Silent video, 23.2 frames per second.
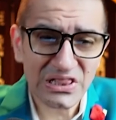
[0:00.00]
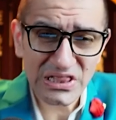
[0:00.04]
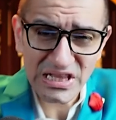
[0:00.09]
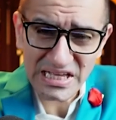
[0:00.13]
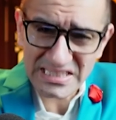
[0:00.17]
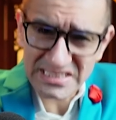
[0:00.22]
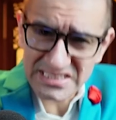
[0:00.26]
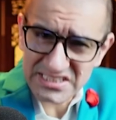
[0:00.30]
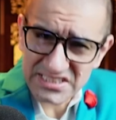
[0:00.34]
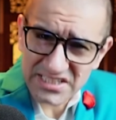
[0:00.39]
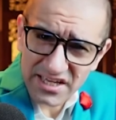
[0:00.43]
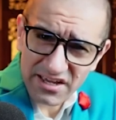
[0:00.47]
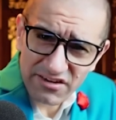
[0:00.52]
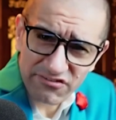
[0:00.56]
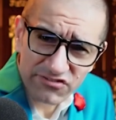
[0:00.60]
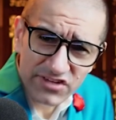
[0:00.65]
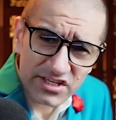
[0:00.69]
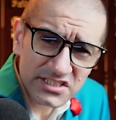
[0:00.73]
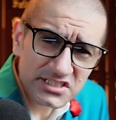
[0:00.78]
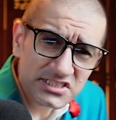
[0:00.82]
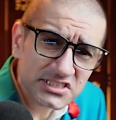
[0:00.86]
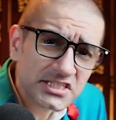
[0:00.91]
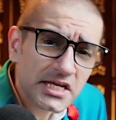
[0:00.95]
Let's save
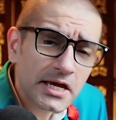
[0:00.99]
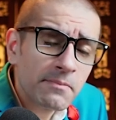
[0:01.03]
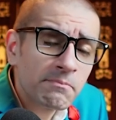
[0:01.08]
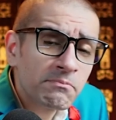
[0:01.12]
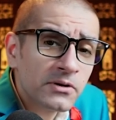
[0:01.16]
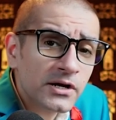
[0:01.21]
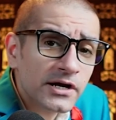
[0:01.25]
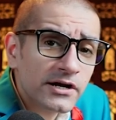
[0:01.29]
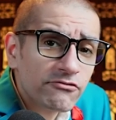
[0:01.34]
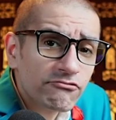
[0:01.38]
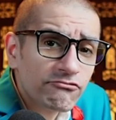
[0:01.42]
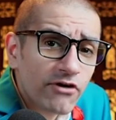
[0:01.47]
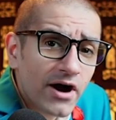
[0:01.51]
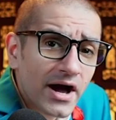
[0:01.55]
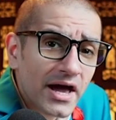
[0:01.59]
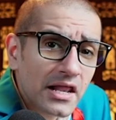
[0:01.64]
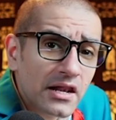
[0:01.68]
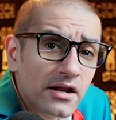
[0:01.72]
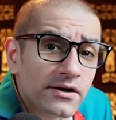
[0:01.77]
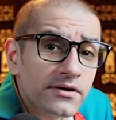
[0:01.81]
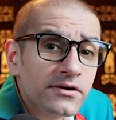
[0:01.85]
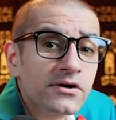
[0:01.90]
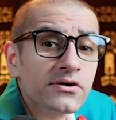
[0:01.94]
this template
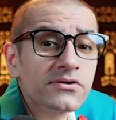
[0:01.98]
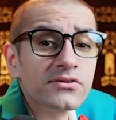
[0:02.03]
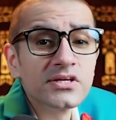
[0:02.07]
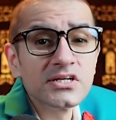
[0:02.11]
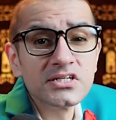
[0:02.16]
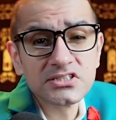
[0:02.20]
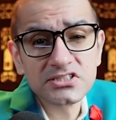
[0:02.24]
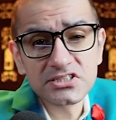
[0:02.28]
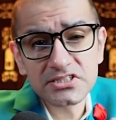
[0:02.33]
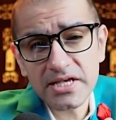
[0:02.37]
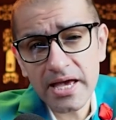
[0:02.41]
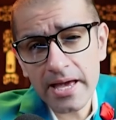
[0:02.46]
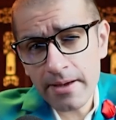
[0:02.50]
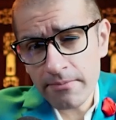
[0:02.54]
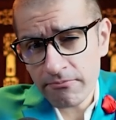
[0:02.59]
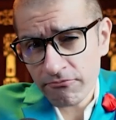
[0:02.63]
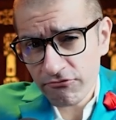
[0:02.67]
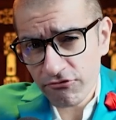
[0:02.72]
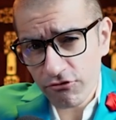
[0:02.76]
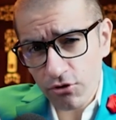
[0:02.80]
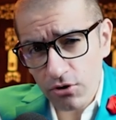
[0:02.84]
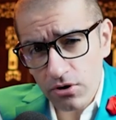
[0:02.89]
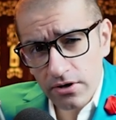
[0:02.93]
file under the
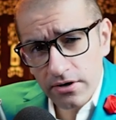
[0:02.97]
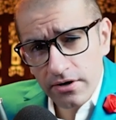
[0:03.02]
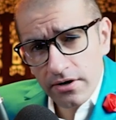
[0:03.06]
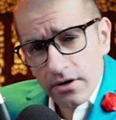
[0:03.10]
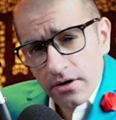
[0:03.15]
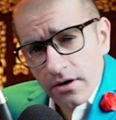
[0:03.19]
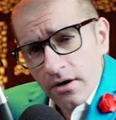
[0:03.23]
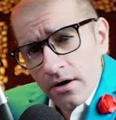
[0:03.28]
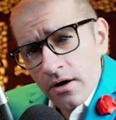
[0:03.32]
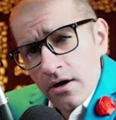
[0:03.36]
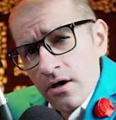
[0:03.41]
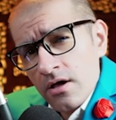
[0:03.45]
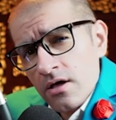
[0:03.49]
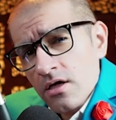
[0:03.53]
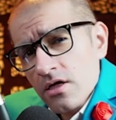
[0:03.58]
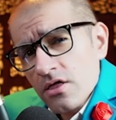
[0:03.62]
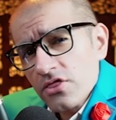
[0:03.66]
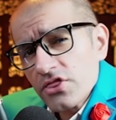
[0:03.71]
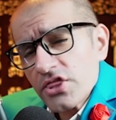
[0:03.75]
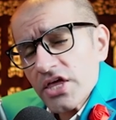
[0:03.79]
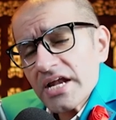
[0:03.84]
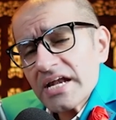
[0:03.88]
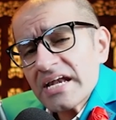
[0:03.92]
SAM folder,
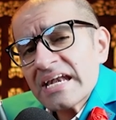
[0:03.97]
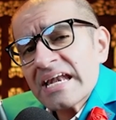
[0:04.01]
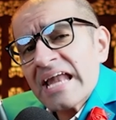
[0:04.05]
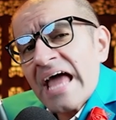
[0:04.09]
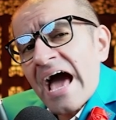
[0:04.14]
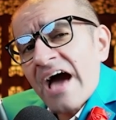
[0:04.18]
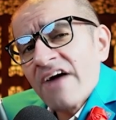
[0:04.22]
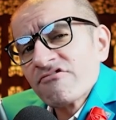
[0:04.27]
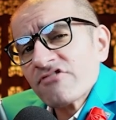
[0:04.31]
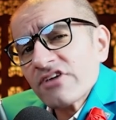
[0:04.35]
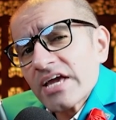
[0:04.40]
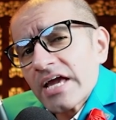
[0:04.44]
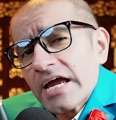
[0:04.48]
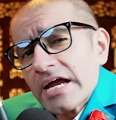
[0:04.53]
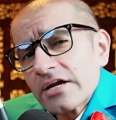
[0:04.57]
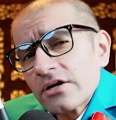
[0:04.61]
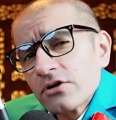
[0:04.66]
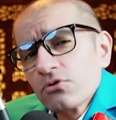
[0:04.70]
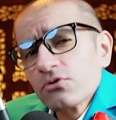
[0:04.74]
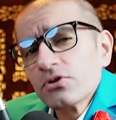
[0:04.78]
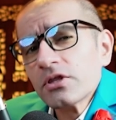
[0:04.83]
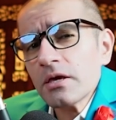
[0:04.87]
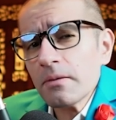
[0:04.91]
then
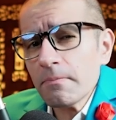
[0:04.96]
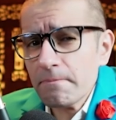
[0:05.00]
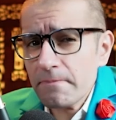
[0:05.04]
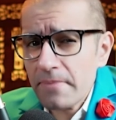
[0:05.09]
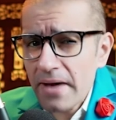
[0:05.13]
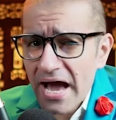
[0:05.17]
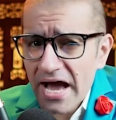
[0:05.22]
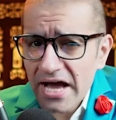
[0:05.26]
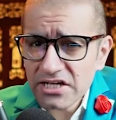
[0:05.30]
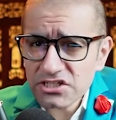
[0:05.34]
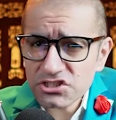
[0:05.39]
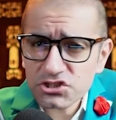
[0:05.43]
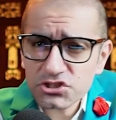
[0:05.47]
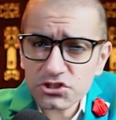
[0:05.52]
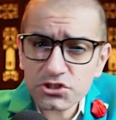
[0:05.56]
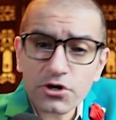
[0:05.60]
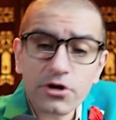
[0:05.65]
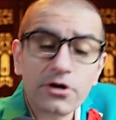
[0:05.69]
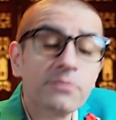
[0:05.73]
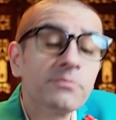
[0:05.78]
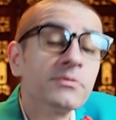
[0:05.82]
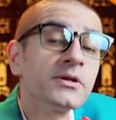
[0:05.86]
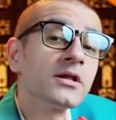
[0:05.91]
navigate to the bash
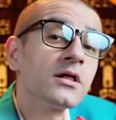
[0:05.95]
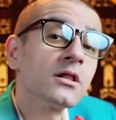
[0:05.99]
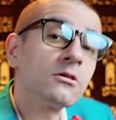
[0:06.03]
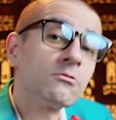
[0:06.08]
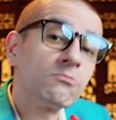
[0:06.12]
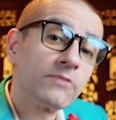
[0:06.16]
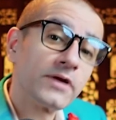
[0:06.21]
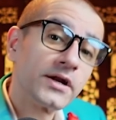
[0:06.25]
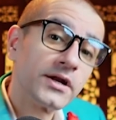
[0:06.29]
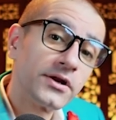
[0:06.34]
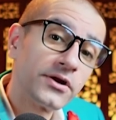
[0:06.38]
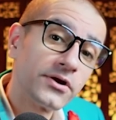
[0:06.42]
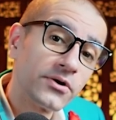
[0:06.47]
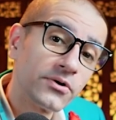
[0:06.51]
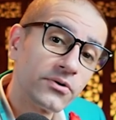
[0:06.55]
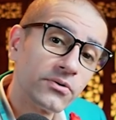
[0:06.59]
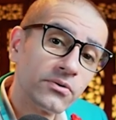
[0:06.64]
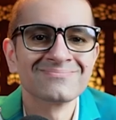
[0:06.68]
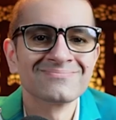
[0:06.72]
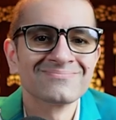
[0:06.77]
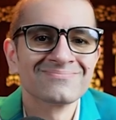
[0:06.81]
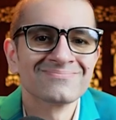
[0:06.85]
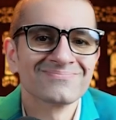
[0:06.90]
terminal
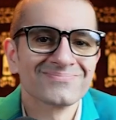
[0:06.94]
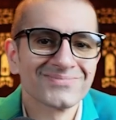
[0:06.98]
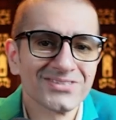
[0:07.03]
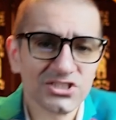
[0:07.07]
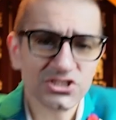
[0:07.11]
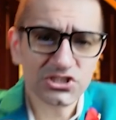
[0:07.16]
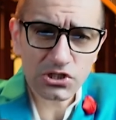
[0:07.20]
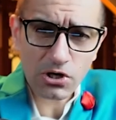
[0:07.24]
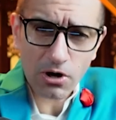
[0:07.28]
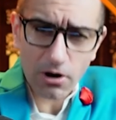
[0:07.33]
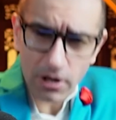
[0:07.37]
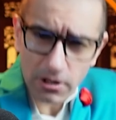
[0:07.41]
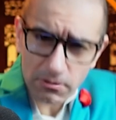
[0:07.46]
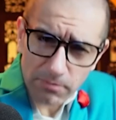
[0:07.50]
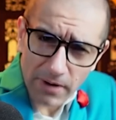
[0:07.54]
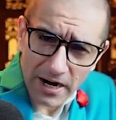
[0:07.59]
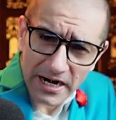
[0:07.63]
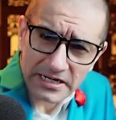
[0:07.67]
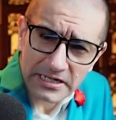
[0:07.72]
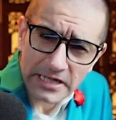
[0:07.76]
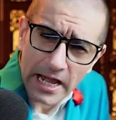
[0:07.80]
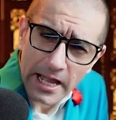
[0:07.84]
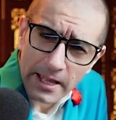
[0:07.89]
window. Start
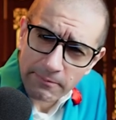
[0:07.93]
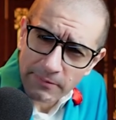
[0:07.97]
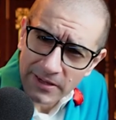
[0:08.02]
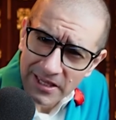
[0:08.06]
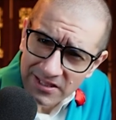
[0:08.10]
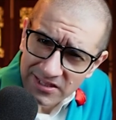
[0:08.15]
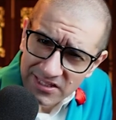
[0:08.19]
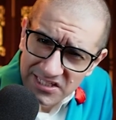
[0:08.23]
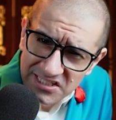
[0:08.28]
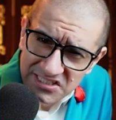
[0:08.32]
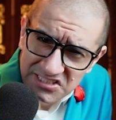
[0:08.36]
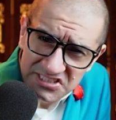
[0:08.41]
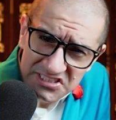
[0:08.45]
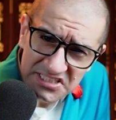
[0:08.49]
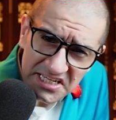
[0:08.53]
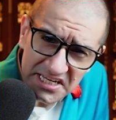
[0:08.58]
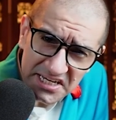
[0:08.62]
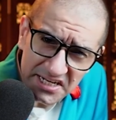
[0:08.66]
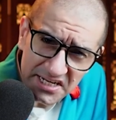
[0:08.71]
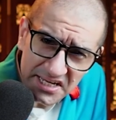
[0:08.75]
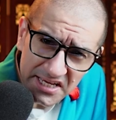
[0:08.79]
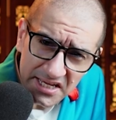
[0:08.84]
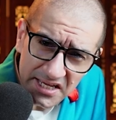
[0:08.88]
by typing the
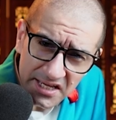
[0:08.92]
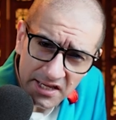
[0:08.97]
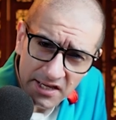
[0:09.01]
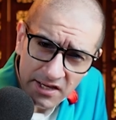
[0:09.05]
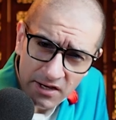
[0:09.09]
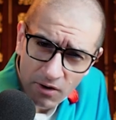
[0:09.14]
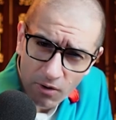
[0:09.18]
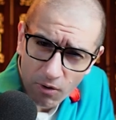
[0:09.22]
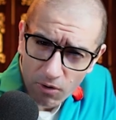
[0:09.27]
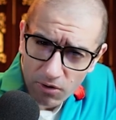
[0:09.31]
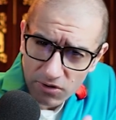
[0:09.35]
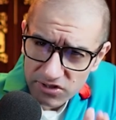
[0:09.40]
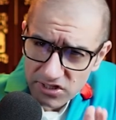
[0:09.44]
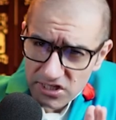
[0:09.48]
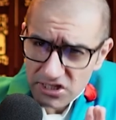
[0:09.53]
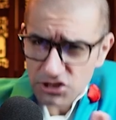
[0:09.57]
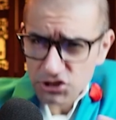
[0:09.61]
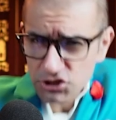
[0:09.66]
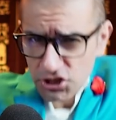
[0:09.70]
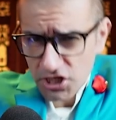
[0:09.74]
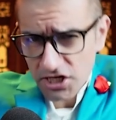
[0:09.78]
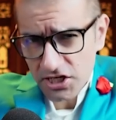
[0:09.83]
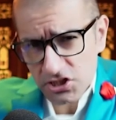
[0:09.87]
cd or
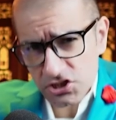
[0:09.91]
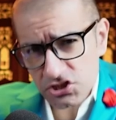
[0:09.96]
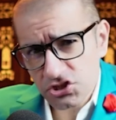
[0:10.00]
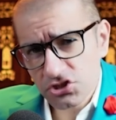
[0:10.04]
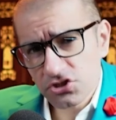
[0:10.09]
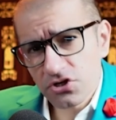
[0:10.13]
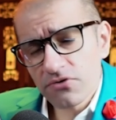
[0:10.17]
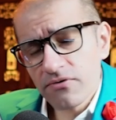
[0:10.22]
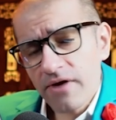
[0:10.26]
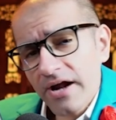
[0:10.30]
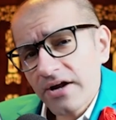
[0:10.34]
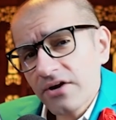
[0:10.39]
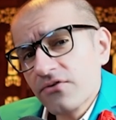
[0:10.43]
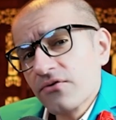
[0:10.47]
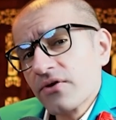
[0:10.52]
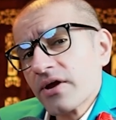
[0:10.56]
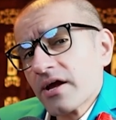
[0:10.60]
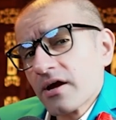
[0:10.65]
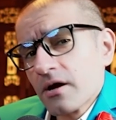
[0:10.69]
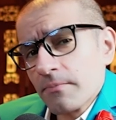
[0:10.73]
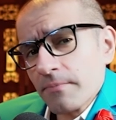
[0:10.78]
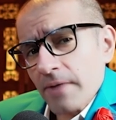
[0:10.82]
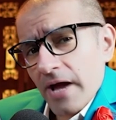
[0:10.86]
the change
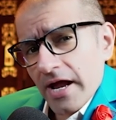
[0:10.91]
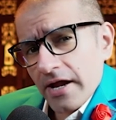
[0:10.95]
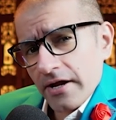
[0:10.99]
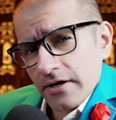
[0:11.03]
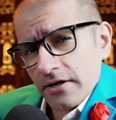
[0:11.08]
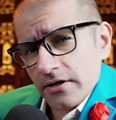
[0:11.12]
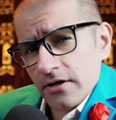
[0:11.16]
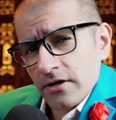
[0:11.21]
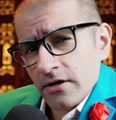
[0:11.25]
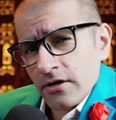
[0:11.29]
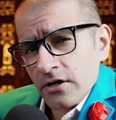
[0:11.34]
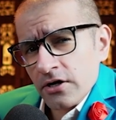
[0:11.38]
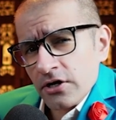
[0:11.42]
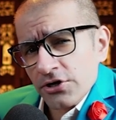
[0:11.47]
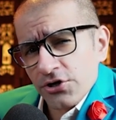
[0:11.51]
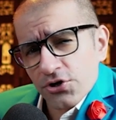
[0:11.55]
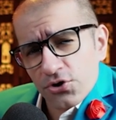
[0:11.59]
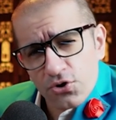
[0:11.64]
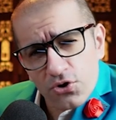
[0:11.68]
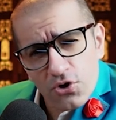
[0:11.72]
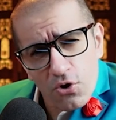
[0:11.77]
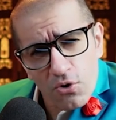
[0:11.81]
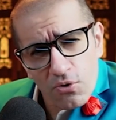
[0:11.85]
directory command
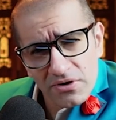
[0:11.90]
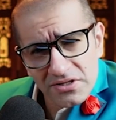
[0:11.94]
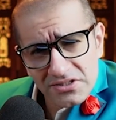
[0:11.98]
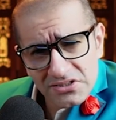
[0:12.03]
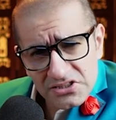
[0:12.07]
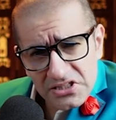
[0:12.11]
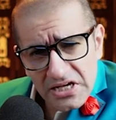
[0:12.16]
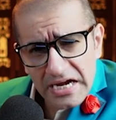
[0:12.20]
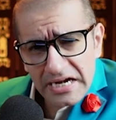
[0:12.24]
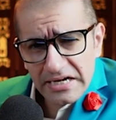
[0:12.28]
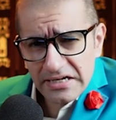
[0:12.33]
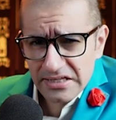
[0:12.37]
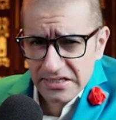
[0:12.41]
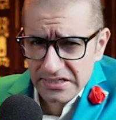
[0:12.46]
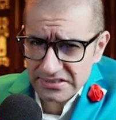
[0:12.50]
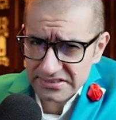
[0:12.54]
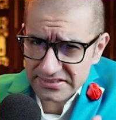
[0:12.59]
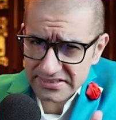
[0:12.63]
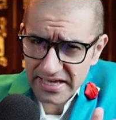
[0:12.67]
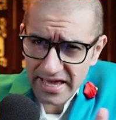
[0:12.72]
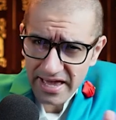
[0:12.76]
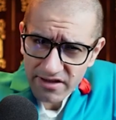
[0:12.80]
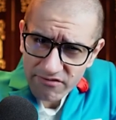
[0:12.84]
to go inside the
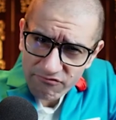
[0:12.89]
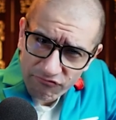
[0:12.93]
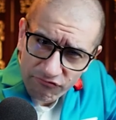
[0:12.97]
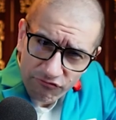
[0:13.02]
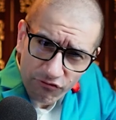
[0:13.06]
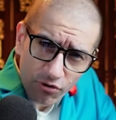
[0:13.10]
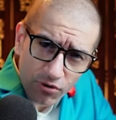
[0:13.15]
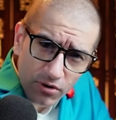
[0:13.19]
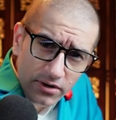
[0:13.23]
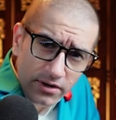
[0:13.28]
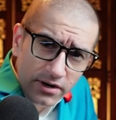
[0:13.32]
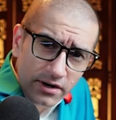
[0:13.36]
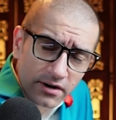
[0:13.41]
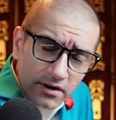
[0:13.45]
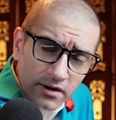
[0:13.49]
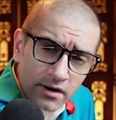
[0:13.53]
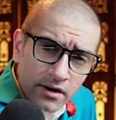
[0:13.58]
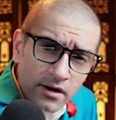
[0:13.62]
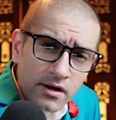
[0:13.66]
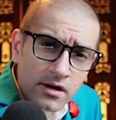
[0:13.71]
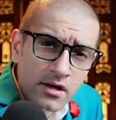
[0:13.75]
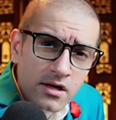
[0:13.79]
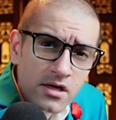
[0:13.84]
SAM
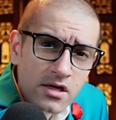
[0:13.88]
folder